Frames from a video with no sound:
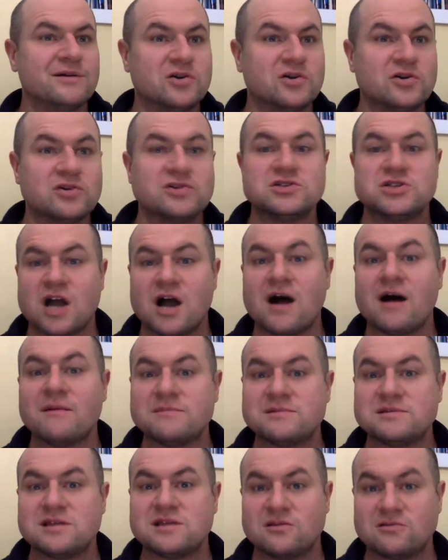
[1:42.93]
good
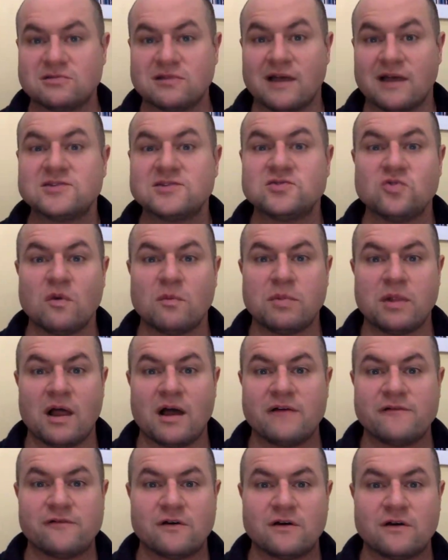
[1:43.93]
jobs that you'd like to
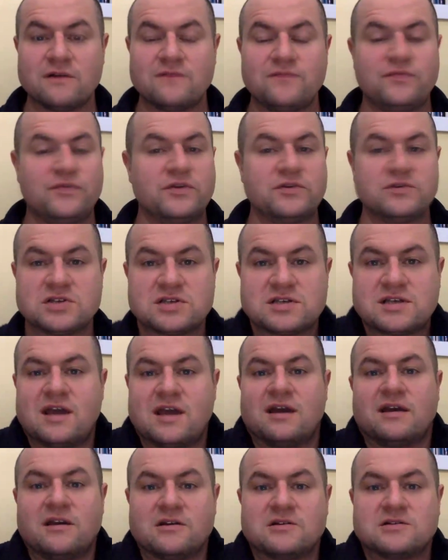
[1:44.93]
apply for. You just
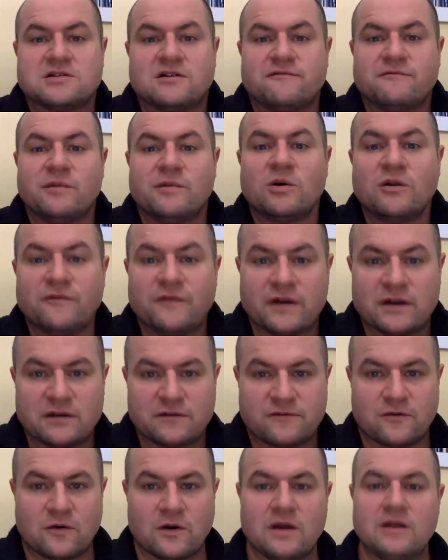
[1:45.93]
can't get yourself
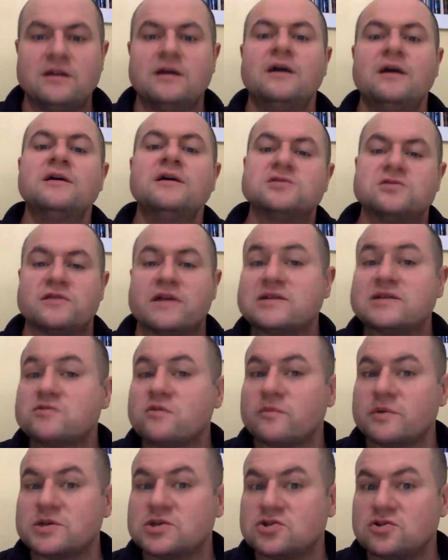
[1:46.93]
motivated for it. So that's
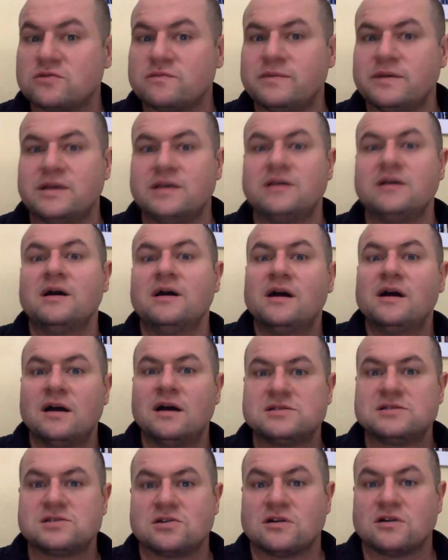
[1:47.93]
what we should be
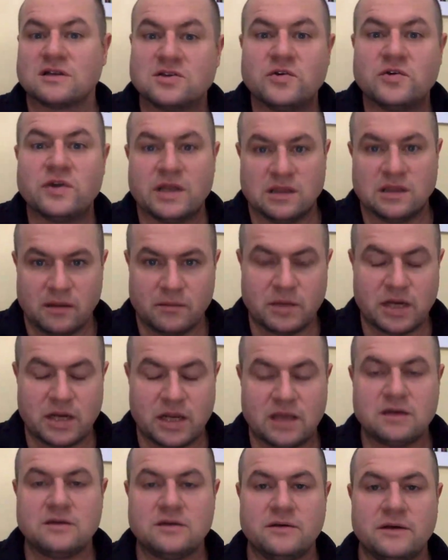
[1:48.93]
starting to
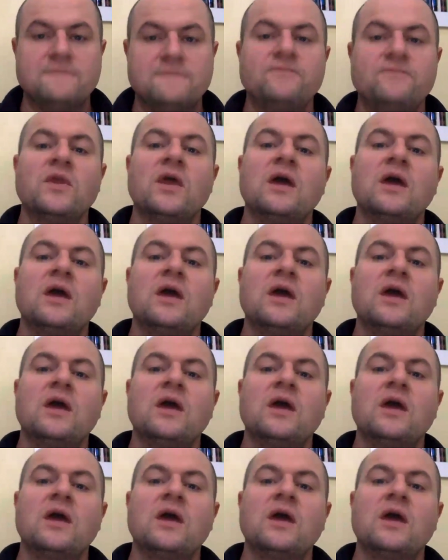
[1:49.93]
eliminate. Right?